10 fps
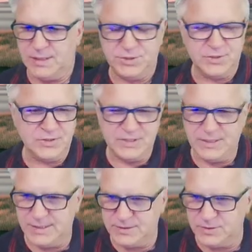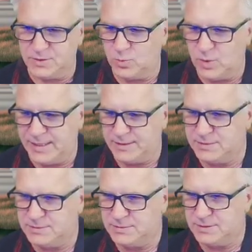As you can see that took a
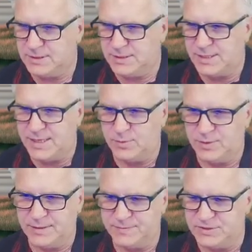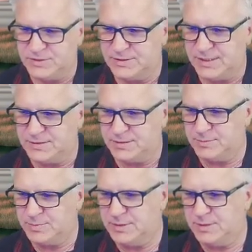while and now we have to set
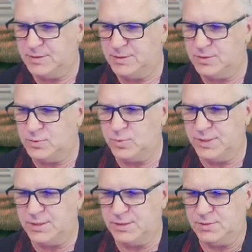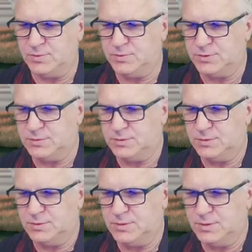up the Windows
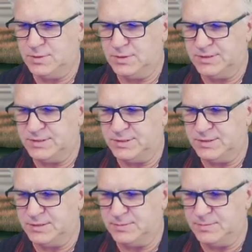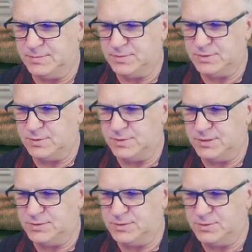system. So
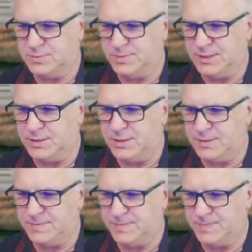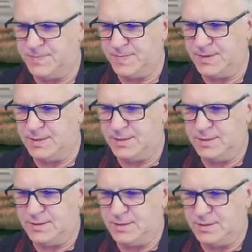let's zoom in
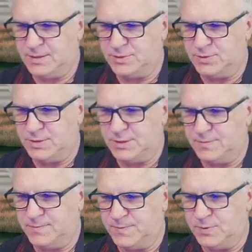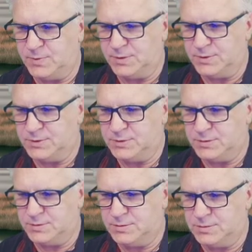and I'll try and
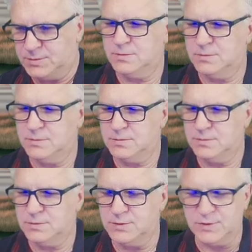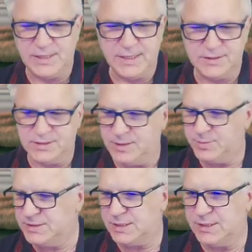focus. So the next
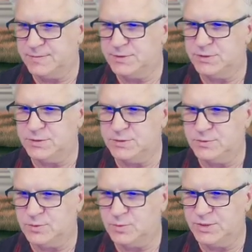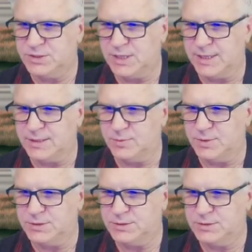step is I have to choose which
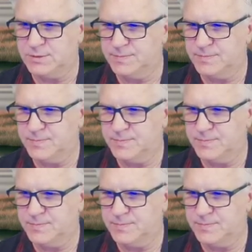language